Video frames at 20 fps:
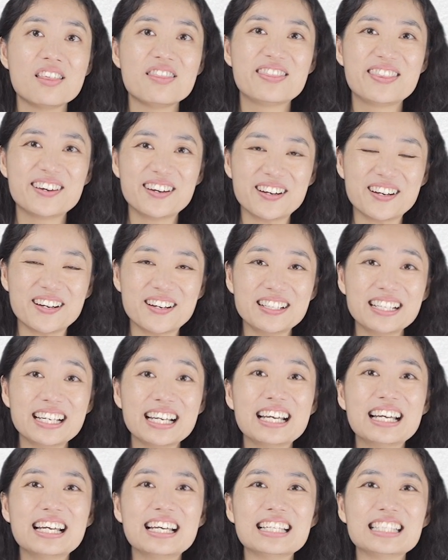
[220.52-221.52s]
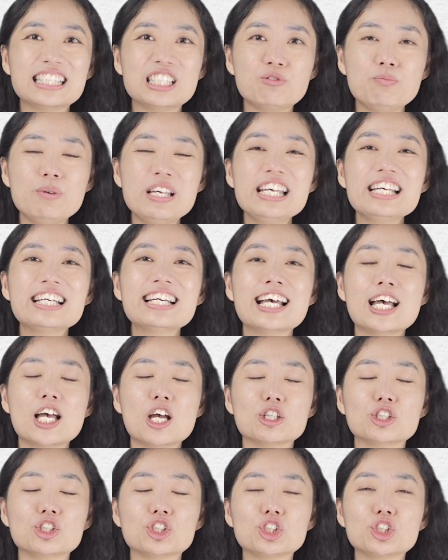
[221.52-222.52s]
Third, speak
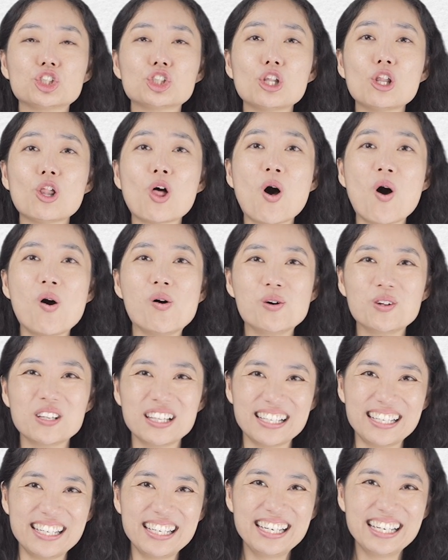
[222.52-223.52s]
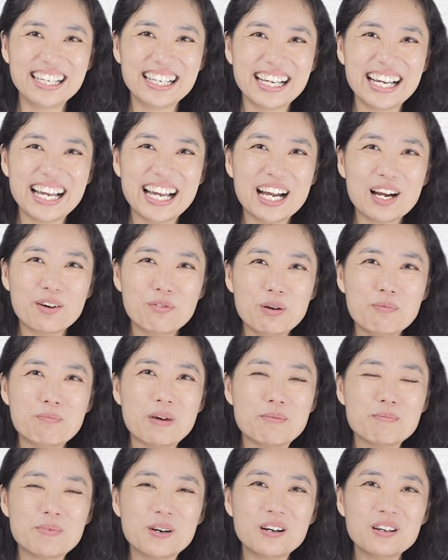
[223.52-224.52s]
slowly.
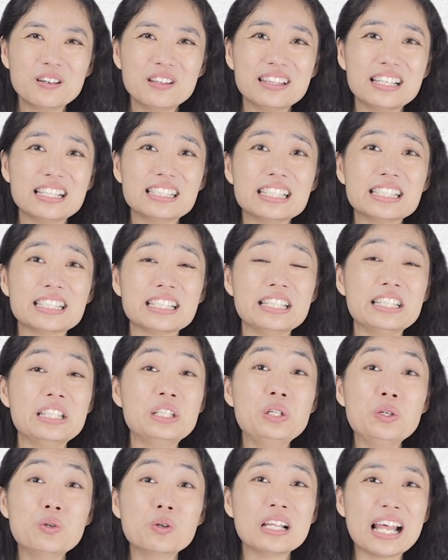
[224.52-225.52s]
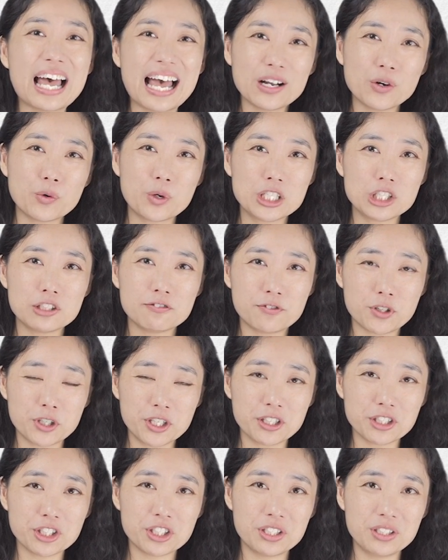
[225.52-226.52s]
Remember, this is a new language for
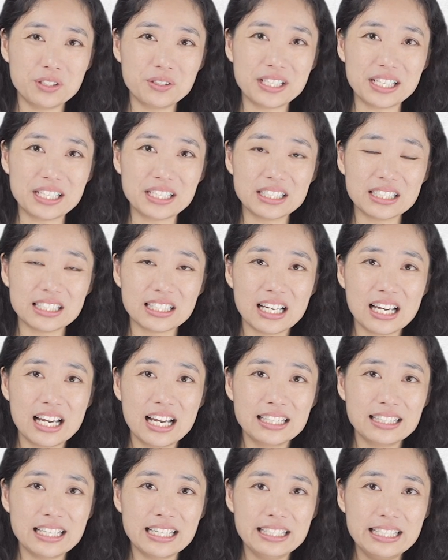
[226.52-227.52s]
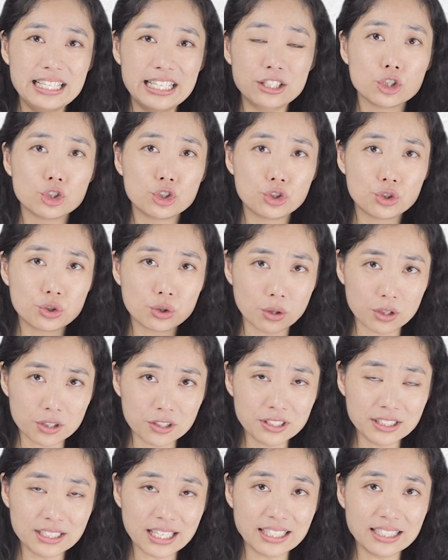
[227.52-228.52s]
your students. They need shorter
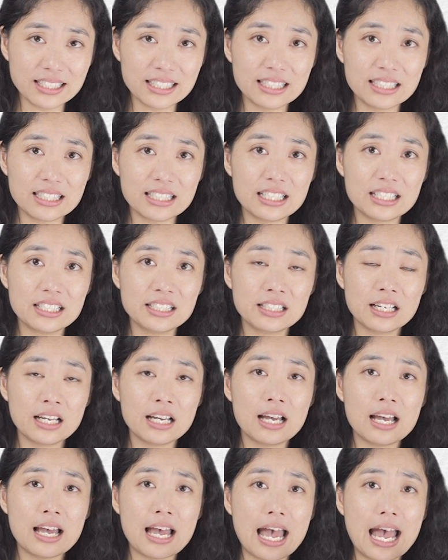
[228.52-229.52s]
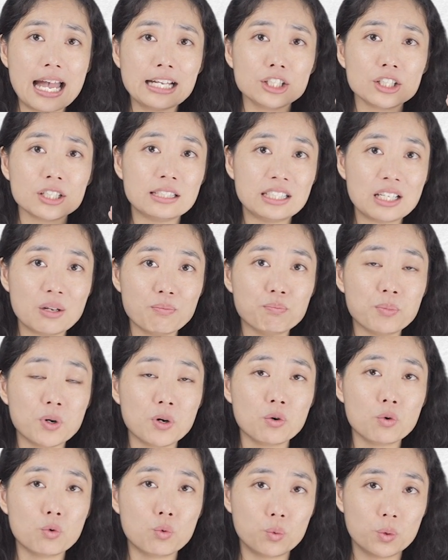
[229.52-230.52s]
sentences and
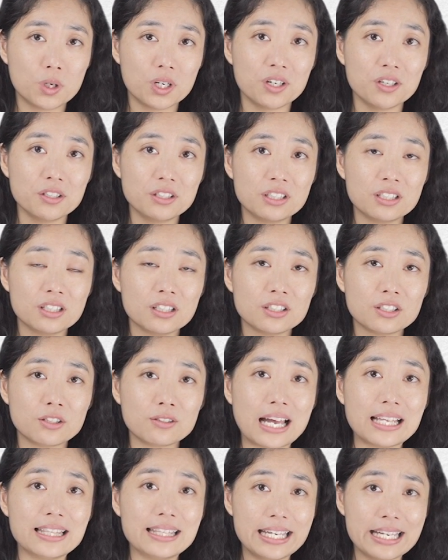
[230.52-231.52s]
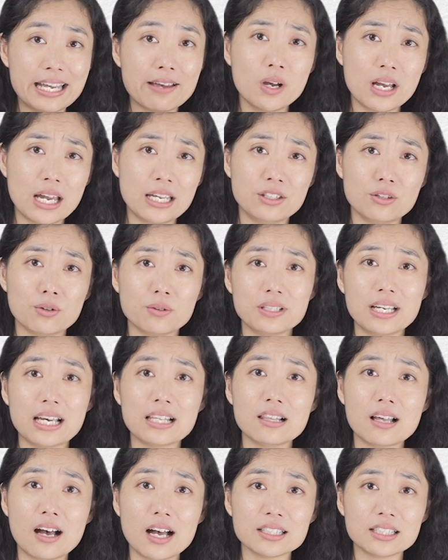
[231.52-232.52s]
simple words so that they don't get
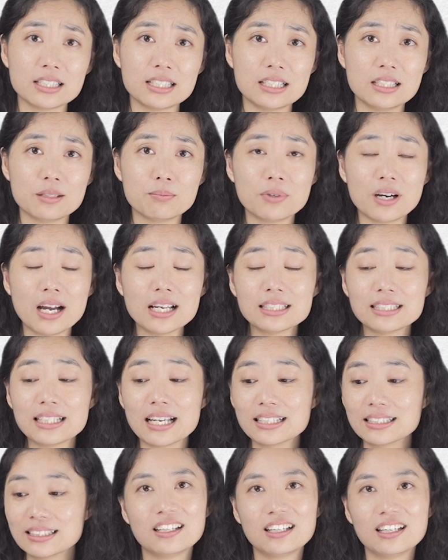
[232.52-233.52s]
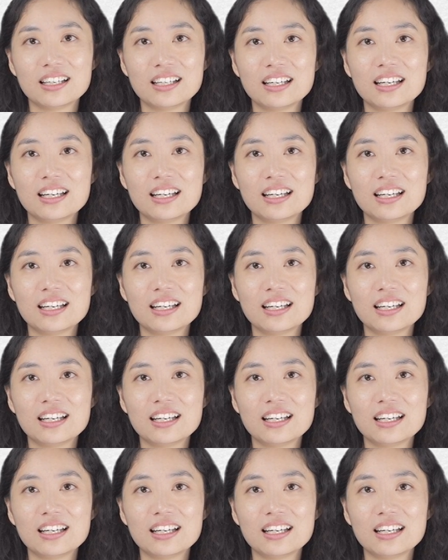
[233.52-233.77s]
lost in the process.